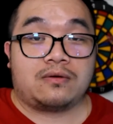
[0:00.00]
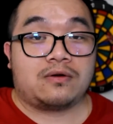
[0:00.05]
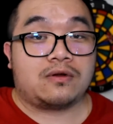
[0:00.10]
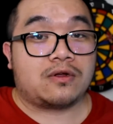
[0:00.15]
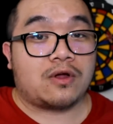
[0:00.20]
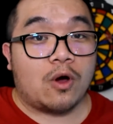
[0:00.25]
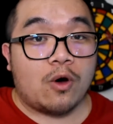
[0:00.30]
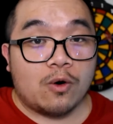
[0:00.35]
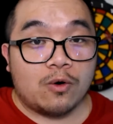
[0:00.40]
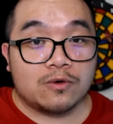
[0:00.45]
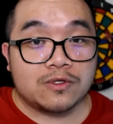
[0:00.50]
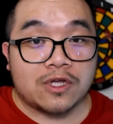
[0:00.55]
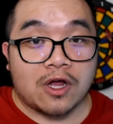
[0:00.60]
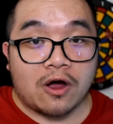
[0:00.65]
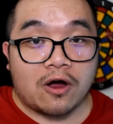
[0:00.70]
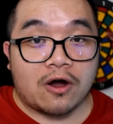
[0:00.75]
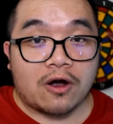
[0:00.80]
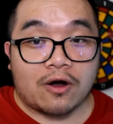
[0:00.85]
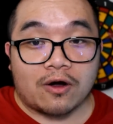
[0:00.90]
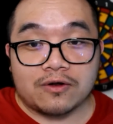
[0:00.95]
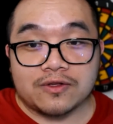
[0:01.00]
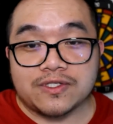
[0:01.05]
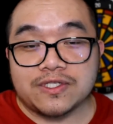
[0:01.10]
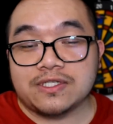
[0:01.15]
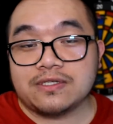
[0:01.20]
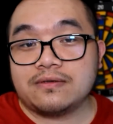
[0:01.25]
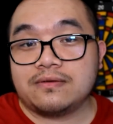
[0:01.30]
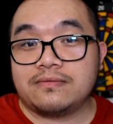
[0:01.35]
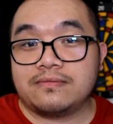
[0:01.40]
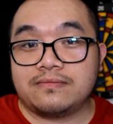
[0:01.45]
gold
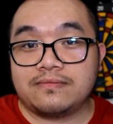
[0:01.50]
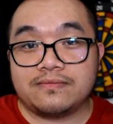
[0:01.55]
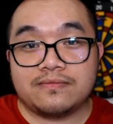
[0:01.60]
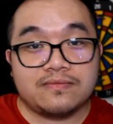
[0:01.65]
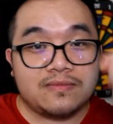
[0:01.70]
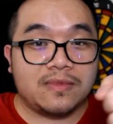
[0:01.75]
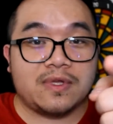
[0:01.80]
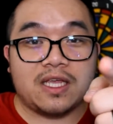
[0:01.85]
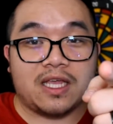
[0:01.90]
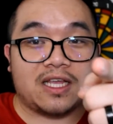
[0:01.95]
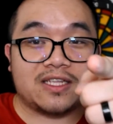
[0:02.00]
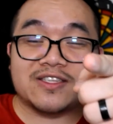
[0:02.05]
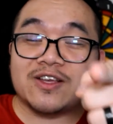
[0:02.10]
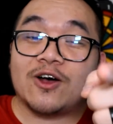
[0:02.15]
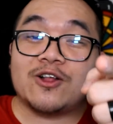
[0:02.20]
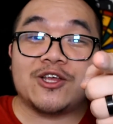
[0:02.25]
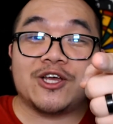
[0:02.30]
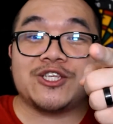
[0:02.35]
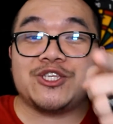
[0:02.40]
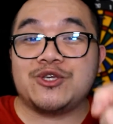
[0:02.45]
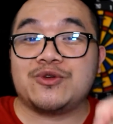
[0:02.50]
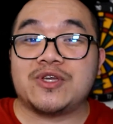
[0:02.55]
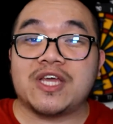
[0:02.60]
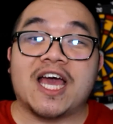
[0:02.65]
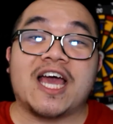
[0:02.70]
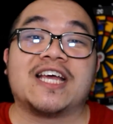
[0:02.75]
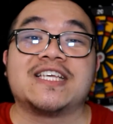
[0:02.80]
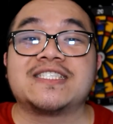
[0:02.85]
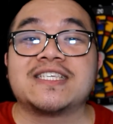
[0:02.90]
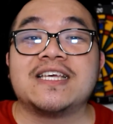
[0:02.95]
cards it's all on you
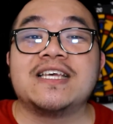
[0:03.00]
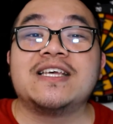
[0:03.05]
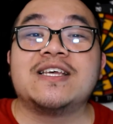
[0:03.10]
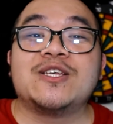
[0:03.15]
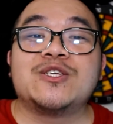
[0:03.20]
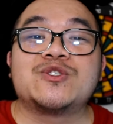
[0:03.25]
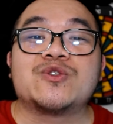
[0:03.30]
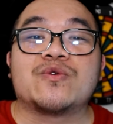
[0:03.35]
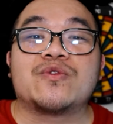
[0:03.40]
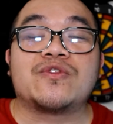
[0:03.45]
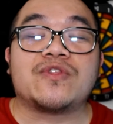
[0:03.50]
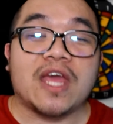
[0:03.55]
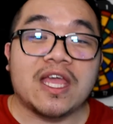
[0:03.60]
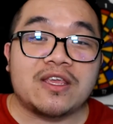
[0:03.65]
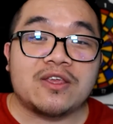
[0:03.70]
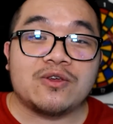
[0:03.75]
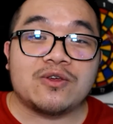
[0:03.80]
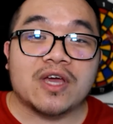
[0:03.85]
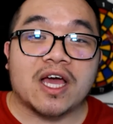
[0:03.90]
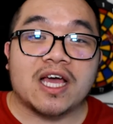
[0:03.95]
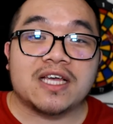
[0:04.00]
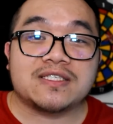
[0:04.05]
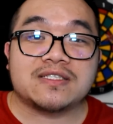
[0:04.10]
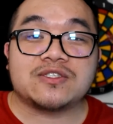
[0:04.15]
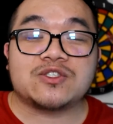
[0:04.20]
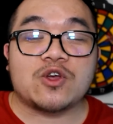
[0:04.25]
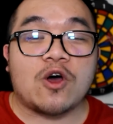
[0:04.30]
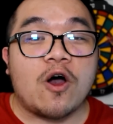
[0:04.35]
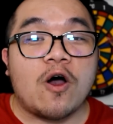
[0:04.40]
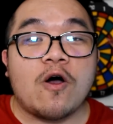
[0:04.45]
guys. So thank you guys.
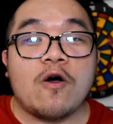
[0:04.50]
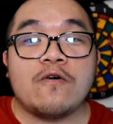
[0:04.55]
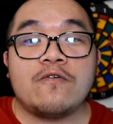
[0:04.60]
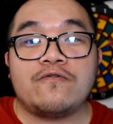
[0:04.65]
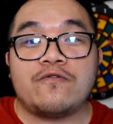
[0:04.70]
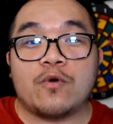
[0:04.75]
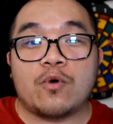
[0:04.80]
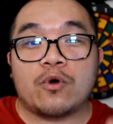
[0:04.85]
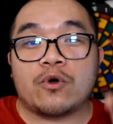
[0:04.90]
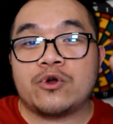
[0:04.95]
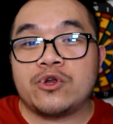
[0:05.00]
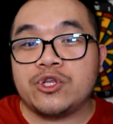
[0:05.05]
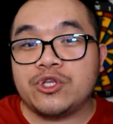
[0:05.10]
It's all for